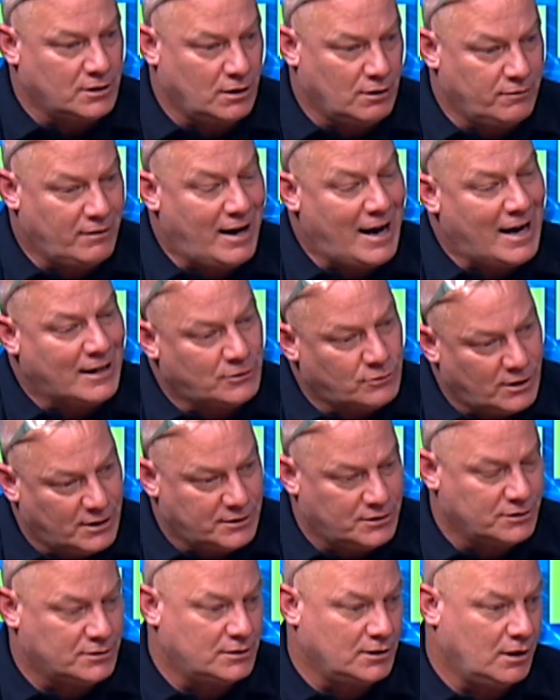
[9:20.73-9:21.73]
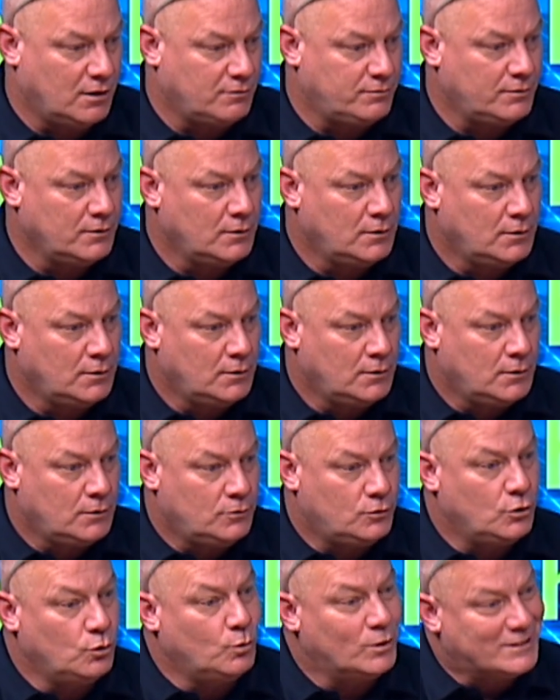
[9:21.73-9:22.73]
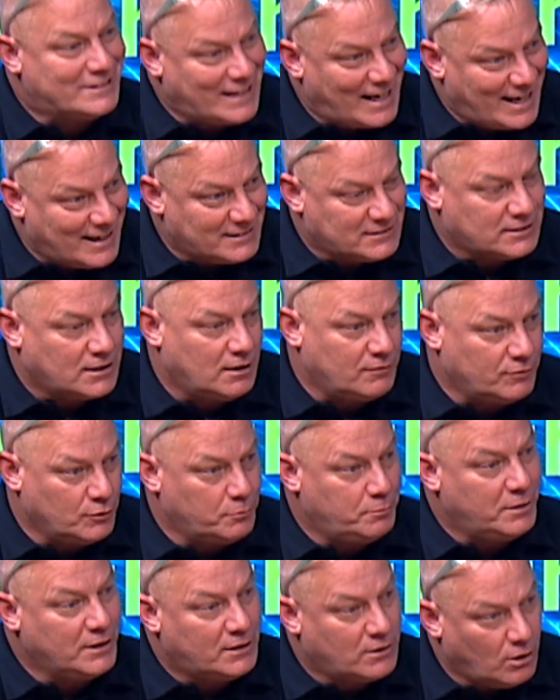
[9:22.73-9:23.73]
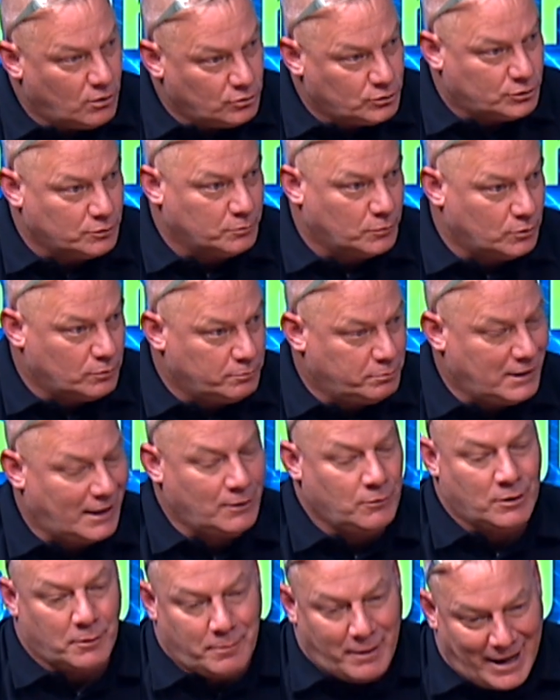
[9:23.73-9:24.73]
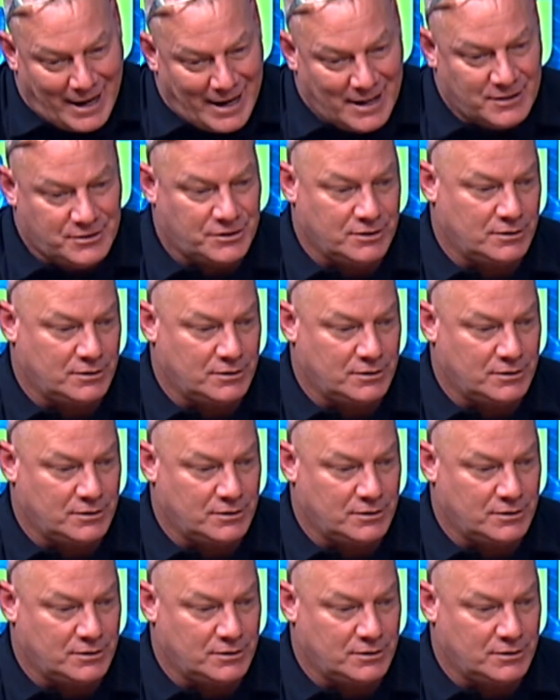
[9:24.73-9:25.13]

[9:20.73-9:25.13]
hydrate yourself, do what's asked of you, be coachable, play with a passion.